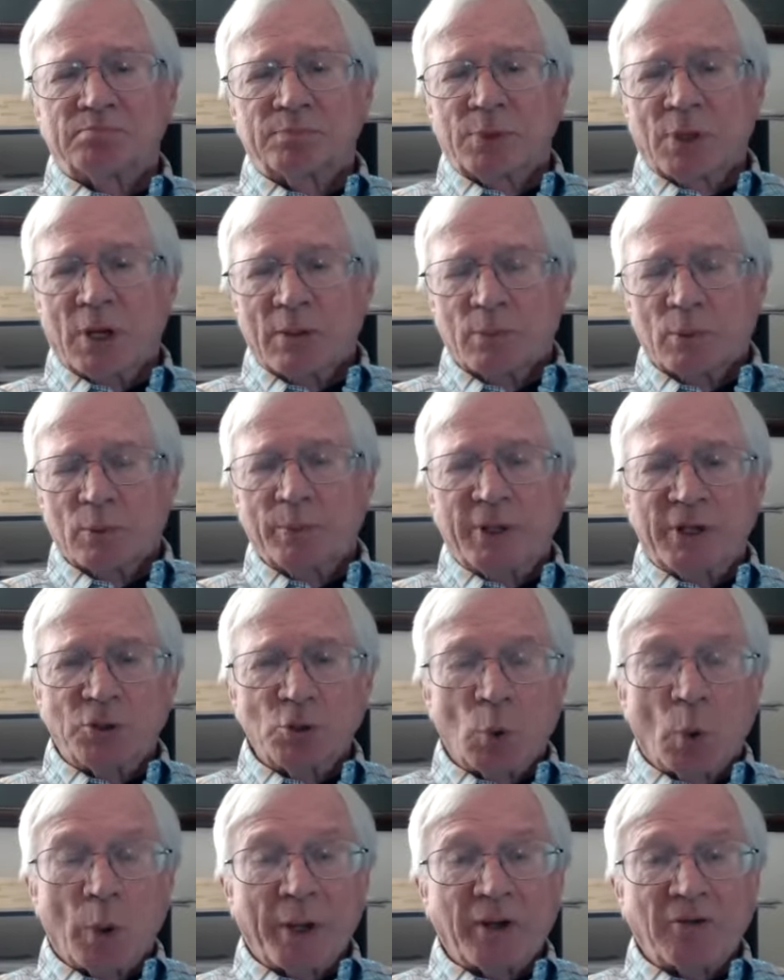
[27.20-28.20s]
probably
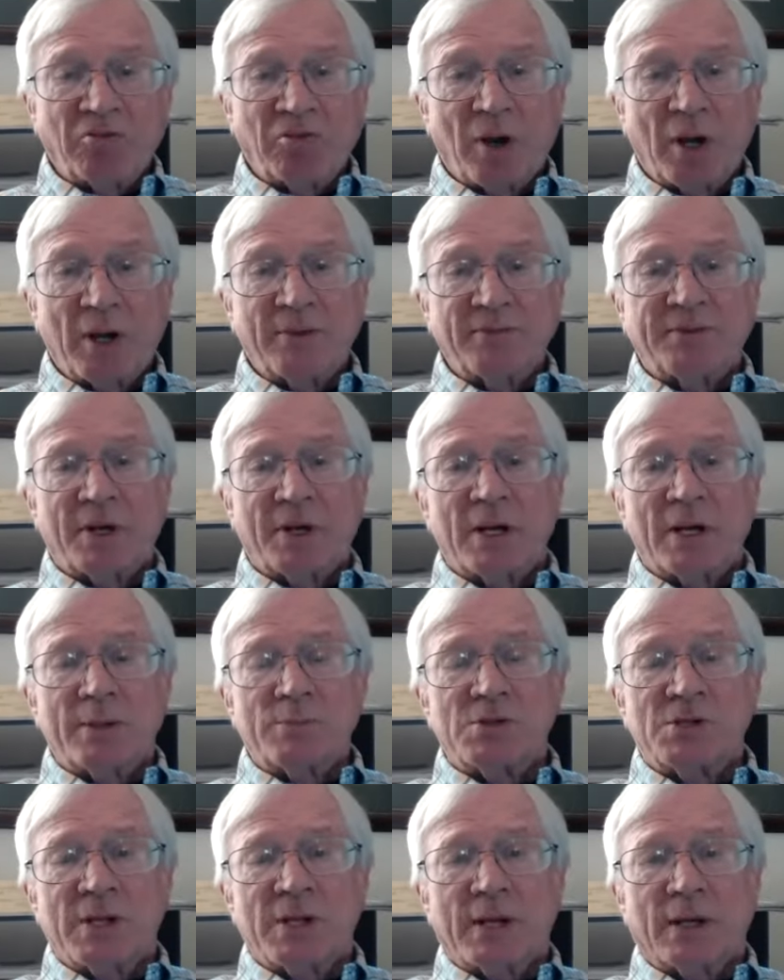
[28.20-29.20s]
25
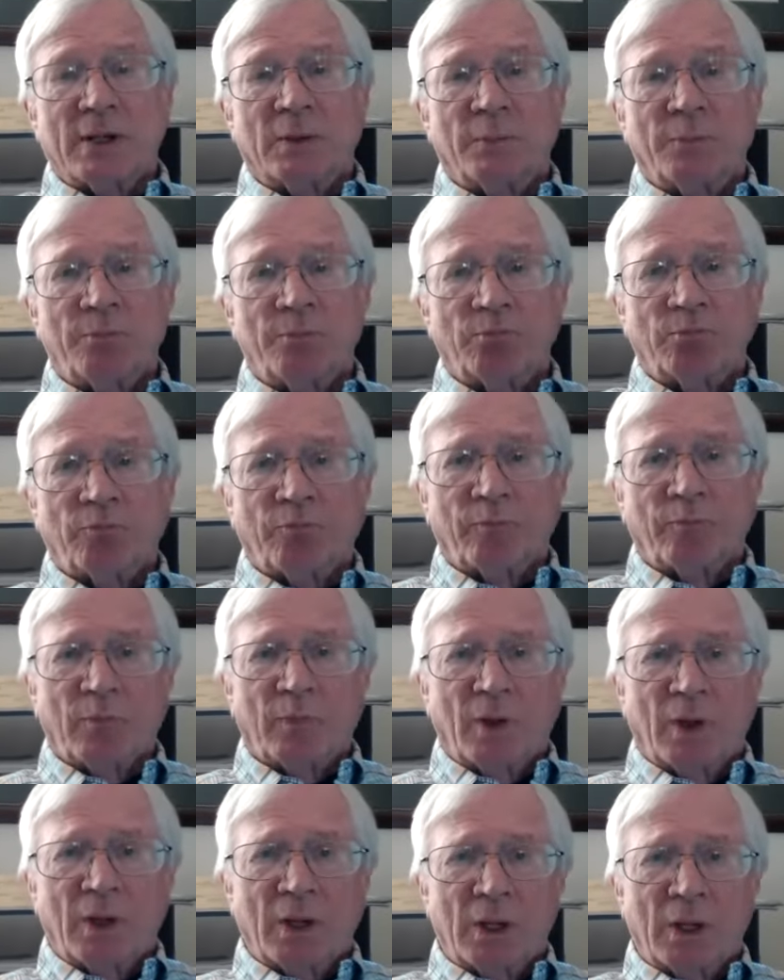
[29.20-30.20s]
times now,
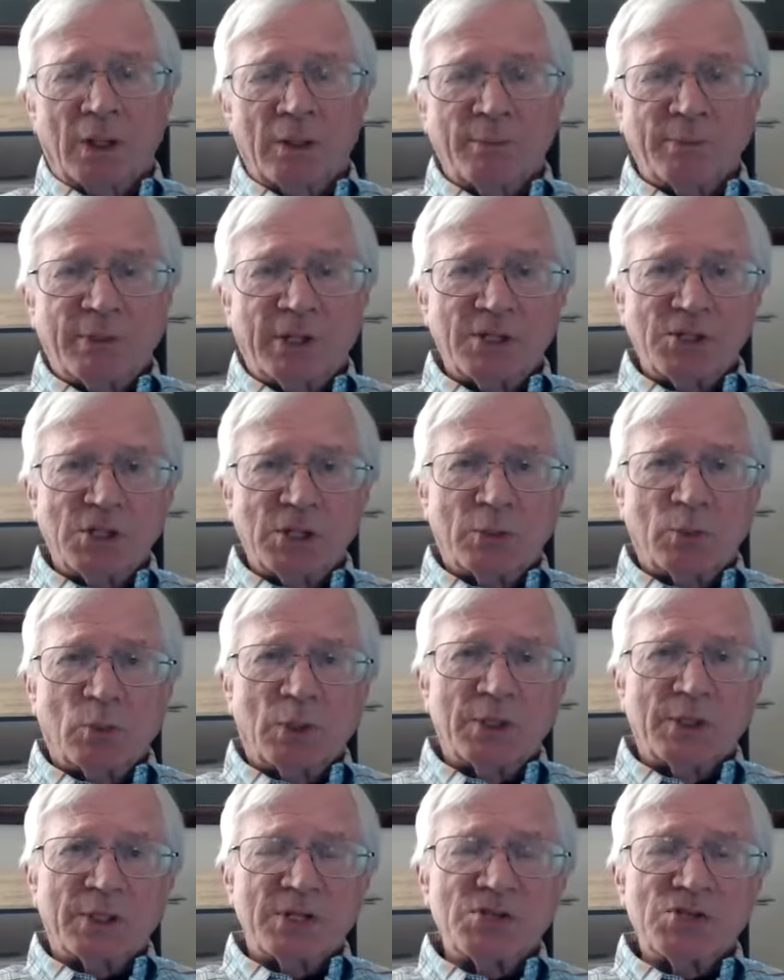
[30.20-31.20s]
and I'm teaching
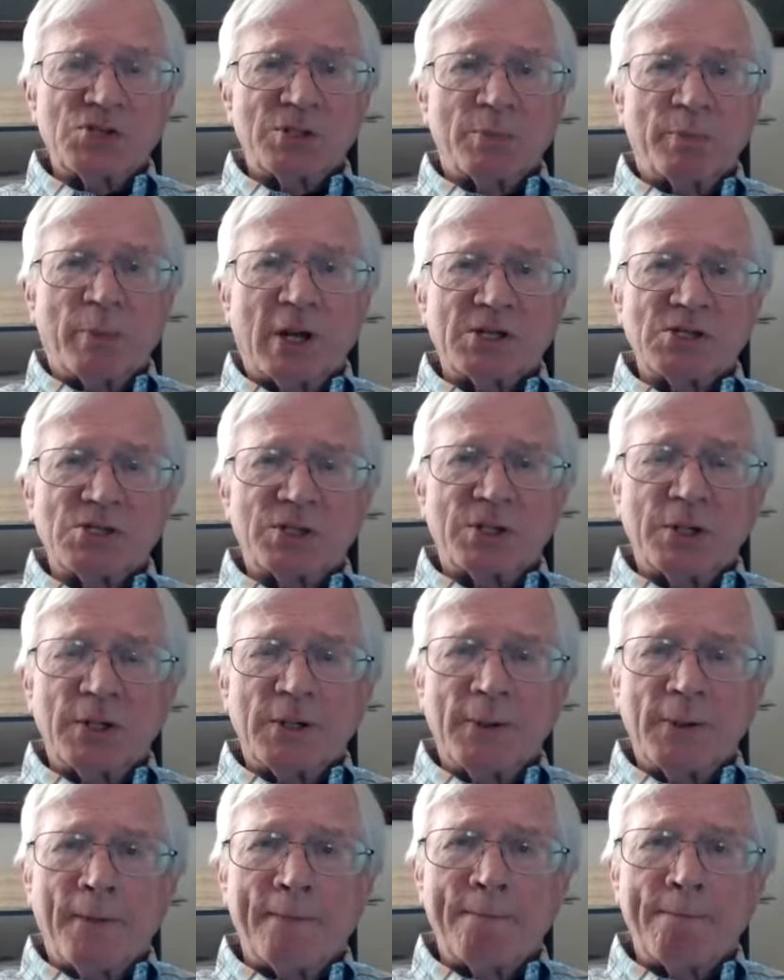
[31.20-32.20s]
one this
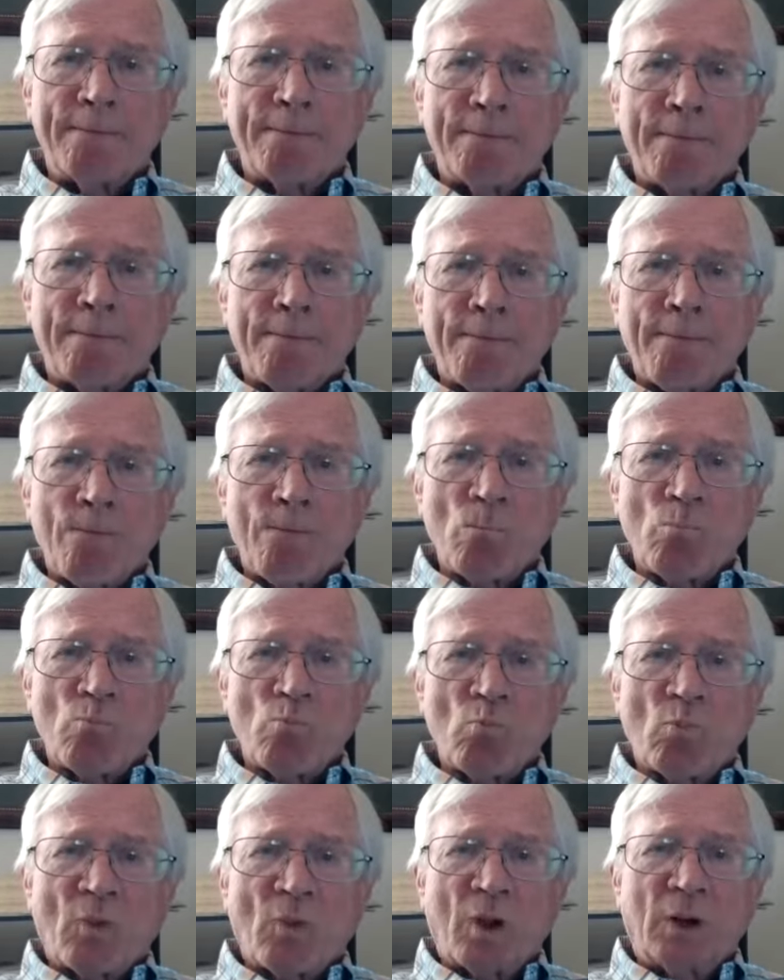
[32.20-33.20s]
semester,
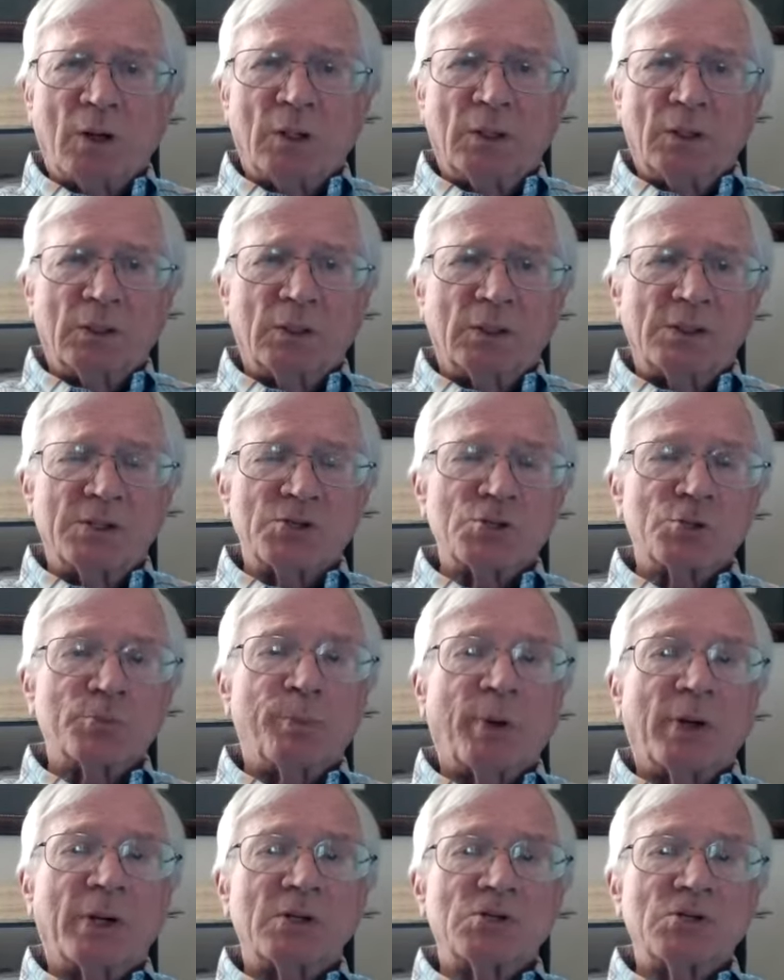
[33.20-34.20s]
the
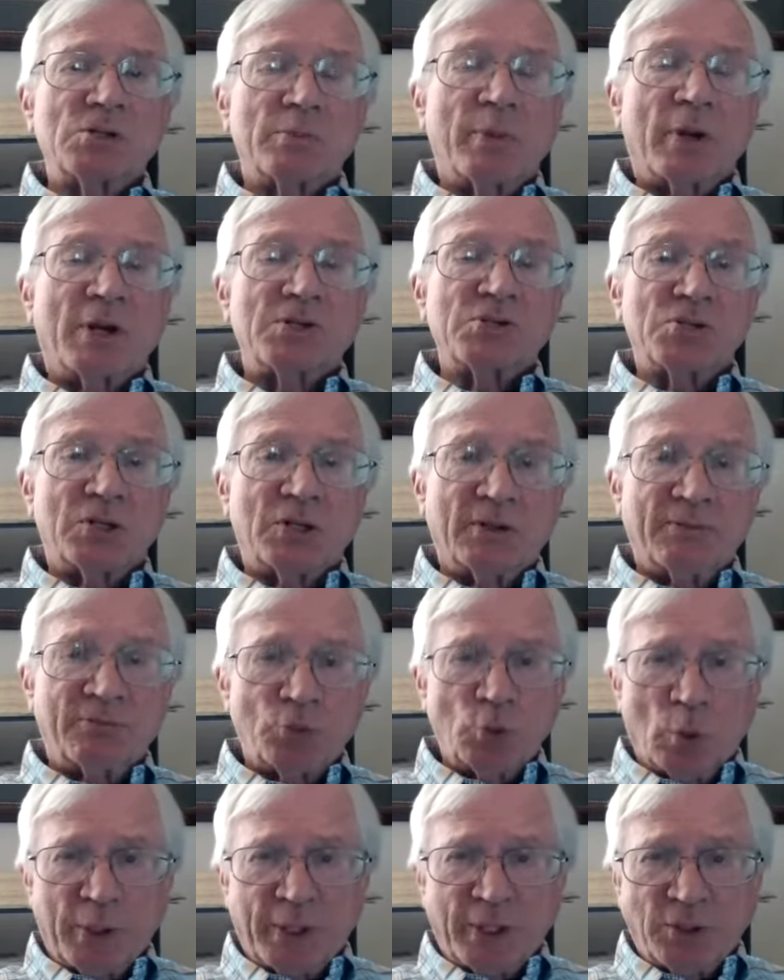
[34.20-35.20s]
spring semester of
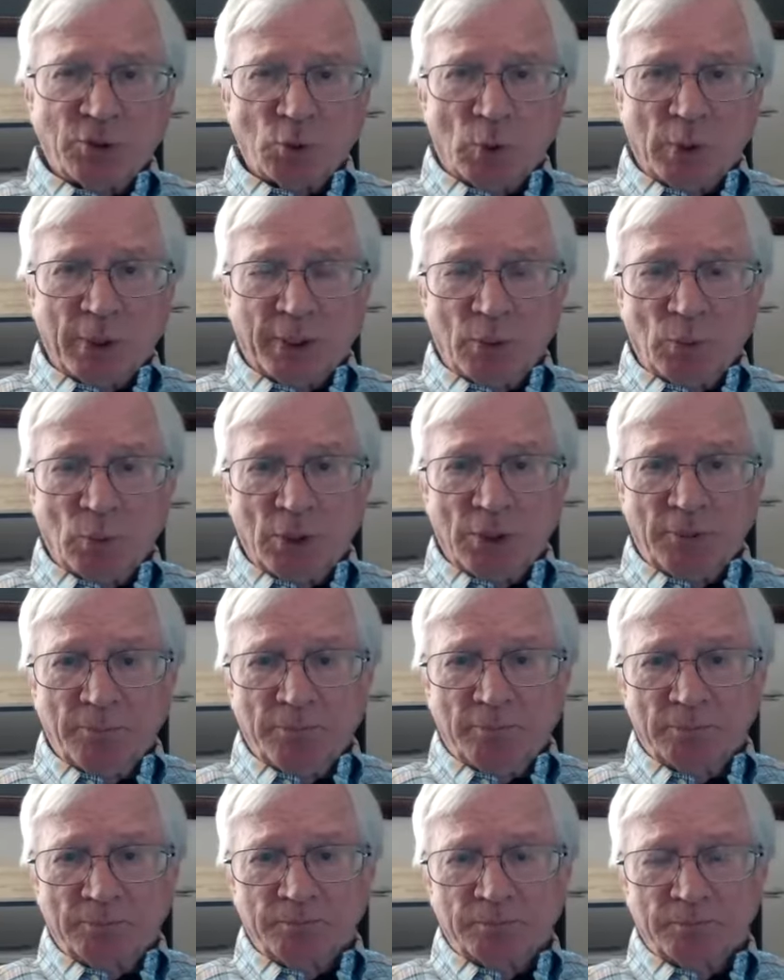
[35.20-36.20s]

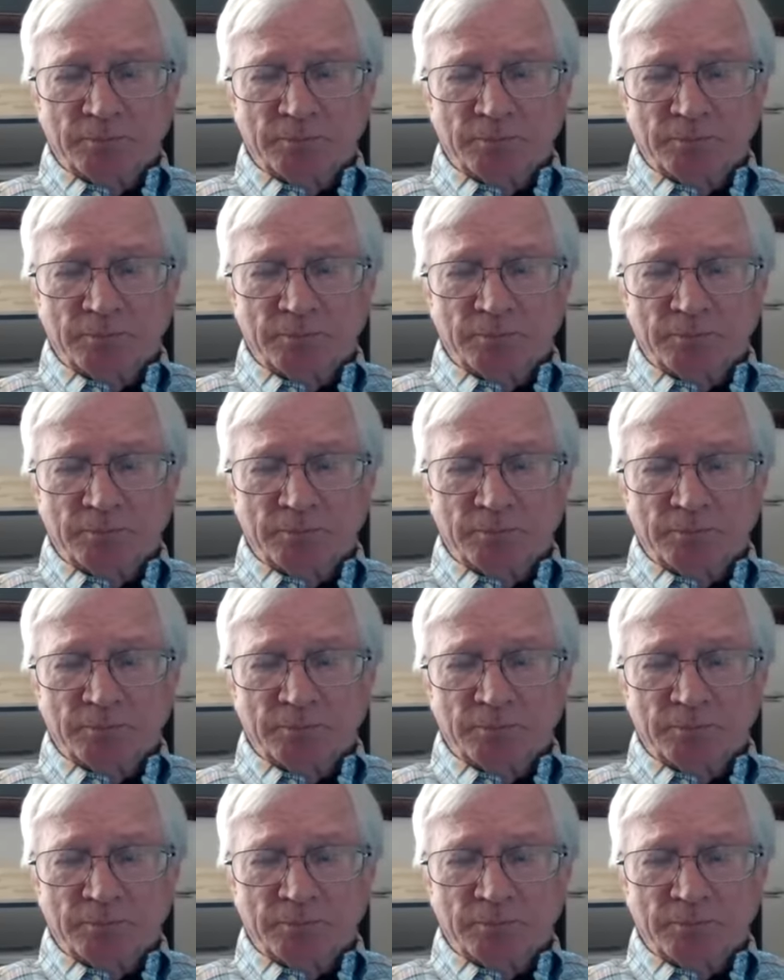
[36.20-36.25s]
2021.